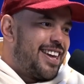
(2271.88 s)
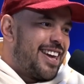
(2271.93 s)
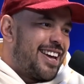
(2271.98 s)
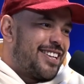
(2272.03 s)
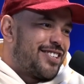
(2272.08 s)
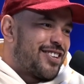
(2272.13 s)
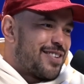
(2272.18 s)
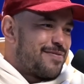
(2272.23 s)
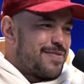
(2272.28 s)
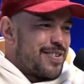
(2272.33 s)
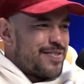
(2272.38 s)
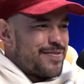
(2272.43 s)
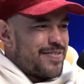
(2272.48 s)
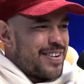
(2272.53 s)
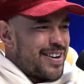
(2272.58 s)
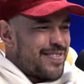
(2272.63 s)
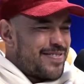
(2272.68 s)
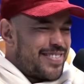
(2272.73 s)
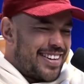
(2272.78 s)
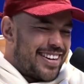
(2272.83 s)
yeah, trying to be all
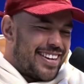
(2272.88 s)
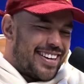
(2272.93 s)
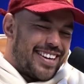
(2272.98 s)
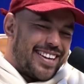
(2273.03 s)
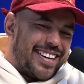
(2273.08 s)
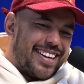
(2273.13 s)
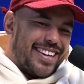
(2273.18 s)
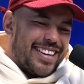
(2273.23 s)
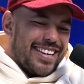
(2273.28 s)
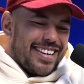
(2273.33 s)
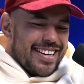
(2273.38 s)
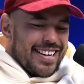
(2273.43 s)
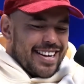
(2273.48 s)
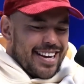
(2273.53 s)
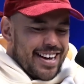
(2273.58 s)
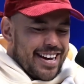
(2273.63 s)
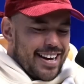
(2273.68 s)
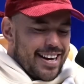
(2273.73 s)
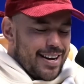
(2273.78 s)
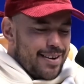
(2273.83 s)
vibe,
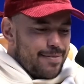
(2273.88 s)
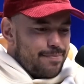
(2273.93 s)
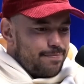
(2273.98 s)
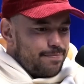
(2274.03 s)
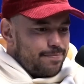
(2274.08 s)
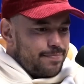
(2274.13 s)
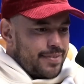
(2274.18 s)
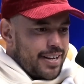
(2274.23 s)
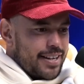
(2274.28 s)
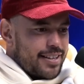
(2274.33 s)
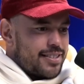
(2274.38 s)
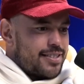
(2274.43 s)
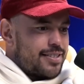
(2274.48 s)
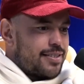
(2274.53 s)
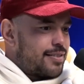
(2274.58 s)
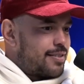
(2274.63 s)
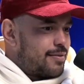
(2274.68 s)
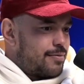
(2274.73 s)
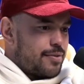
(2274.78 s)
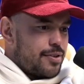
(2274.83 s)
yeah. Like
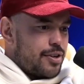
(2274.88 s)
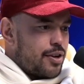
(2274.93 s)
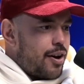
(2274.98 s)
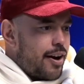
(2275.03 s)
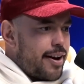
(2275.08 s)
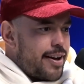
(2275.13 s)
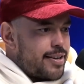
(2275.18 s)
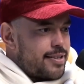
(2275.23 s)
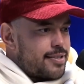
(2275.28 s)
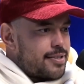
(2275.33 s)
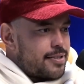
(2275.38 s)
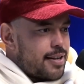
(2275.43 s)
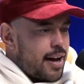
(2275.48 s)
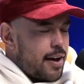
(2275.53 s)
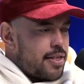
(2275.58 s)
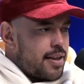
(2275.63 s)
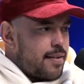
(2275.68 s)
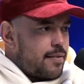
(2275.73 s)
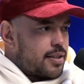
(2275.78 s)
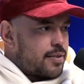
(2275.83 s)
you guys, I
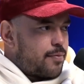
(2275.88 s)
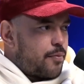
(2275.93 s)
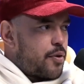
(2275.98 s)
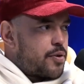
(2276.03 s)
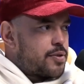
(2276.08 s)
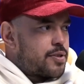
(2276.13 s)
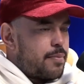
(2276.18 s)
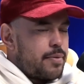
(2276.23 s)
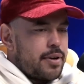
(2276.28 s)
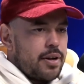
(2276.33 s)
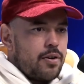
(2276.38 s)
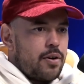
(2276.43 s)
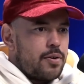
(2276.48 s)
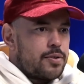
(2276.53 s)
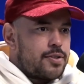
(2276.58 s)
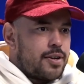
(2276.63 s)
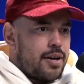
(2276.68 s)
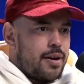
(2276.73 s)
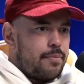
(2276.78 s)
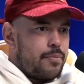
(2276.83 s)
think it's the first time in a long
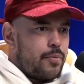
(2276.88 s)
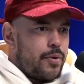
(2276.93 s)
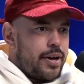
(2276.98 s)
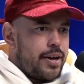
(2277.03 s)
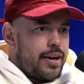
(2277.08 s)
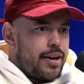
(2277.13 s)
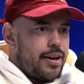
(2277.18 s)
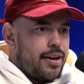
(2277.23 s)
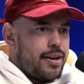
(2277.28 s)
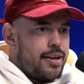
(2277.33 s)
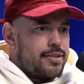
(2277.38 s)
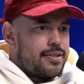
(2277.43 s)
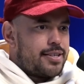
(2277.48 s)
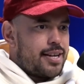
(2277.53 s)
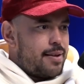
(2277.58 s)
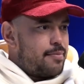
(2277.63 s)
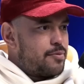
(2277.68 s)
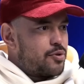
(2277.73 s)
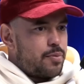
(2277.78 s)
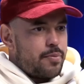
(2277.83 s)
time where
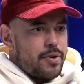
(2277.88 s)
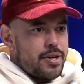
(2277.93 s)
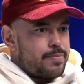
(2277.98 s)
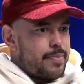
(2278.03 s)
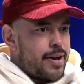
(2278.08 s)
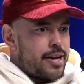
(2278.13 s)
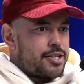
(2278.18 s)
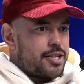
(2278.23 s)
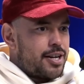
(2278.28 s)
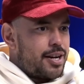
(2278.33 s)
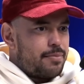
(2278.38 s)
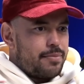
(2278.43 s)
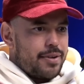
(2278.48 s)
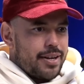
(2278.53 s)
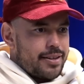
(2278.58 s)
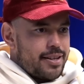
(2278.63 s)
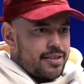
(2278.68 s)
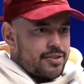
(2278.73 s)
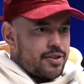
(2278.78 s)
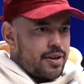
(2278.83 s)
teams almost match up. Like
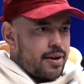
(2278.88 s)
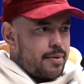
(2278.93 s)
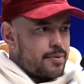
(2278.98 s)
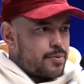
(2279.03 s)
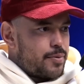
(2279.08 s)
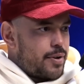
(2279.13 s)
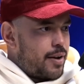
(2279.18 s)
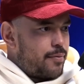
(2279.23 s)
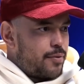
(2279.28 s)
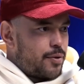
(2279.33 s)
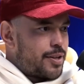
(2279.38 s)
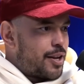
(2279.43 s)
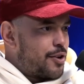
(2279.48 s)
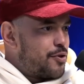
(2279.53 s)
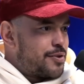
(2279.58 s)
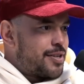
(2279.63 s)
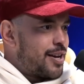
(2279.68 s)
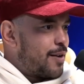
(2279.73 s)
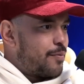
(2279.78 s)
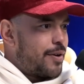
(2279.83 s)
there's times where I've looked at New
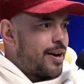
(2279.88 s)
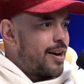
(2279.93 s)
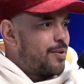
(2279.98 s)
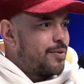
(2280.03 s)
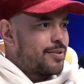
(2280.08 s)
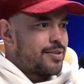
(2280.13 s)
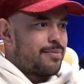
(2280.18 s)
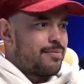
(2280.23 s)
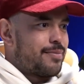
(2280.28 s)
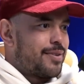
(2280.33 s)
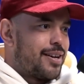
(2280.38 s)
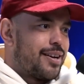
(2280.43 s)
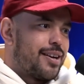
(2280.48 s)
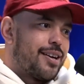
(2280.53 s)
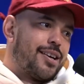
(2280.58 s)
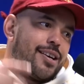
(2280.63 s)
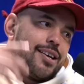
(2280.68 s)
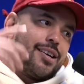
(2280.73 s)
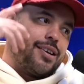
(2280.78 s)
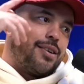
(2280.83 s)
South Wales and I'm like,
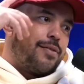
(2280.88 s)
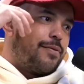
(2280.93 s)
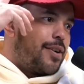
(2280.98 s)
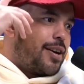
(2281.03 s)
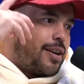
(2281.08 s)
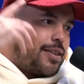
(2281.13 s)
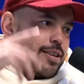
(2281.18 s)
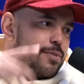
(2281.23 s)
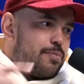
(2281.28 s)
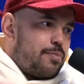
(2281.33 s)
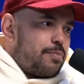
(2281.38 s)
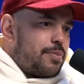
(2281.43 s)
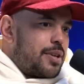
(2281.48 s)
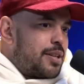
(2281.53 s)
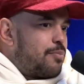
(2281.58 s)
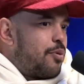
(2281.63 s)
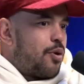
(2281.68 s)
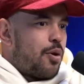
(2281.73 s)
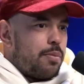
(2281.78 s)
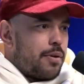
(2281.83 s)
fuck, these
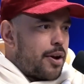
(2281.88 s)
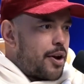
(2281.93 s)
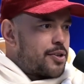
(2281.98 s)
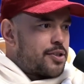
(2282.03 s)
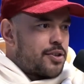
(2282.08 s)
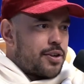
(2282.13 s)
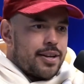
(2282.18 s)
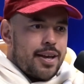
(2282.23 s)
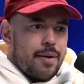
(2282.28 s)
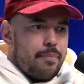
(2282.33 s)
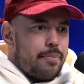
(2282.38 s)
poor blokes are going to get